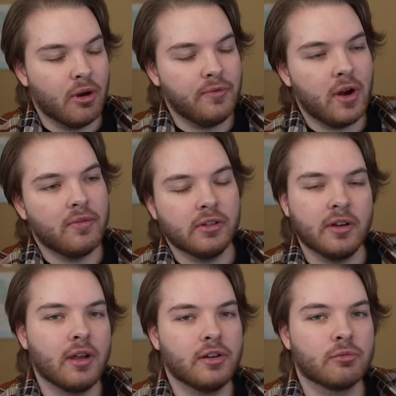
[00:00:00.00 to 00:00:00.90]
Well, if you're ever
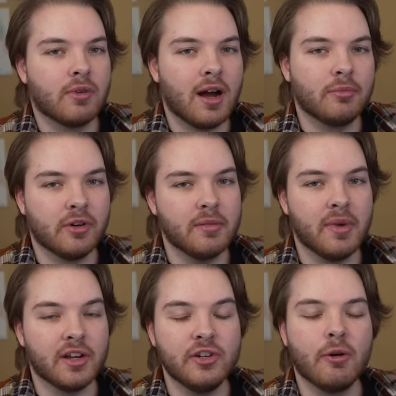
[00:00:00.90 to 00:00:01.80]
looking to rob
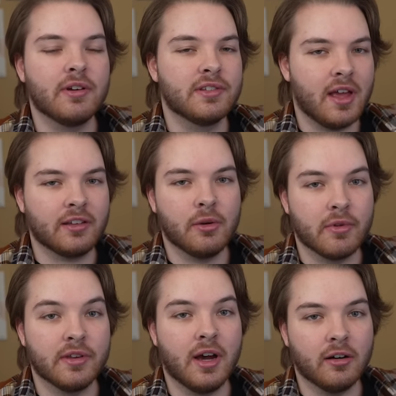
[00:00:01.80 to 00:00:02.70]
Redman, you know exactly
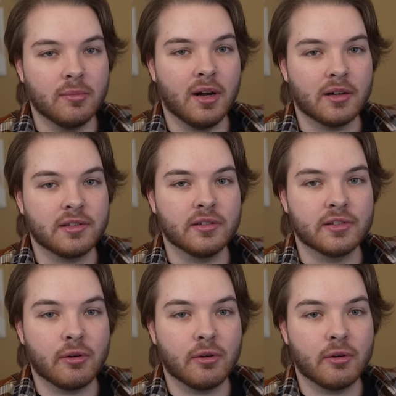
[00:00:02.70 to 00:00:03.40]
where the dollar box is.